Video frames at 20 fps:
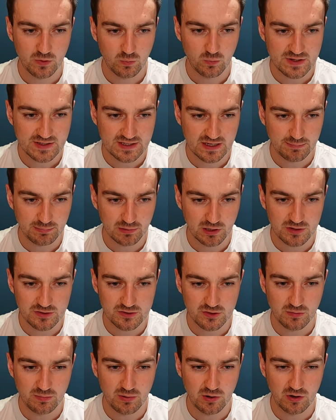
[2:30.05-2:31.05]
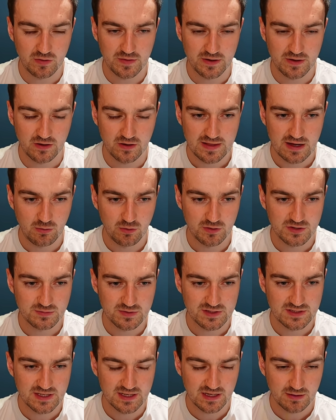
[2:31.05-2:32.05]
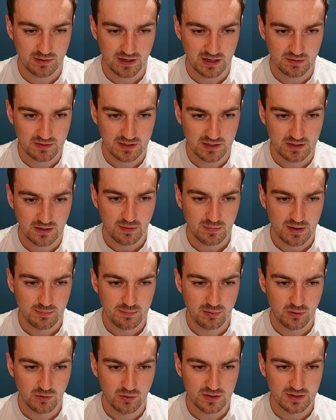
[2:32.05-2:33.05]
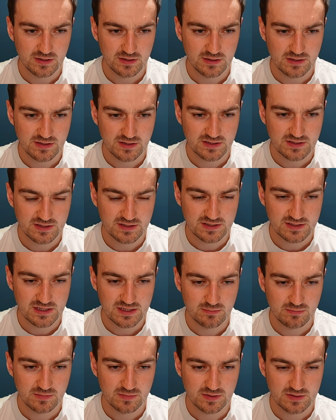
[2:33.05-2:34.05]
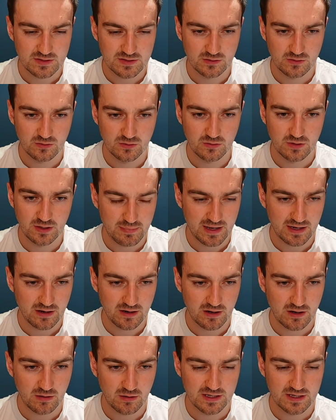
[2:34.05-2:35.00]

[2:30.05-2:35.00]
We did blunder a pawn there. That was a mistake by me, but my opponent doesn't seem to pick it up.